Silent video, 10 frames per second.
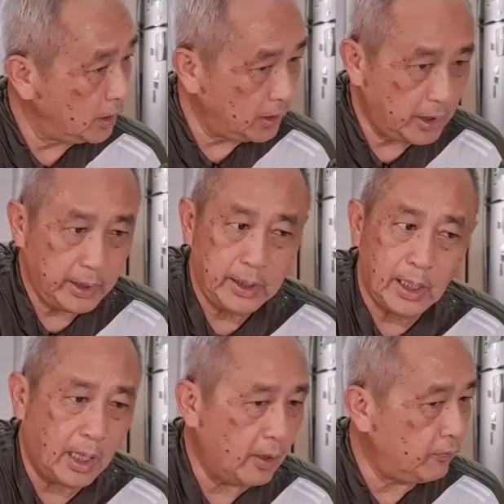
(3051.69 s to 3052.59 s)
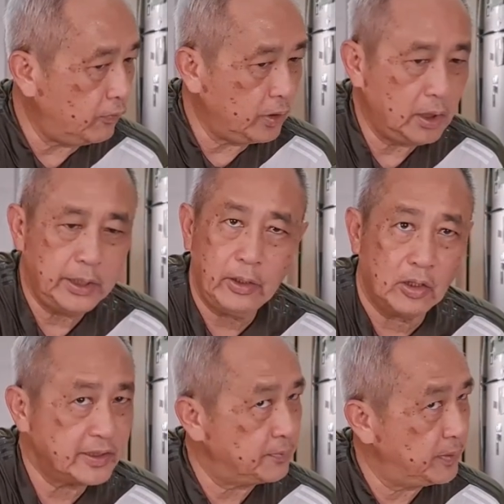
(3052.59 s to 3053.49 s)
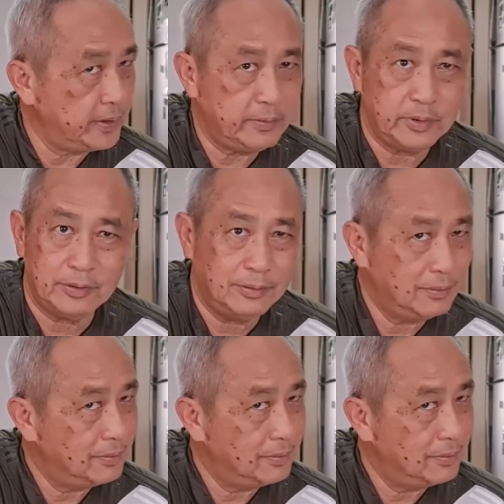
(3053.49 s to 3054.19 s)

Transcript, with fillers: They are really hospitable.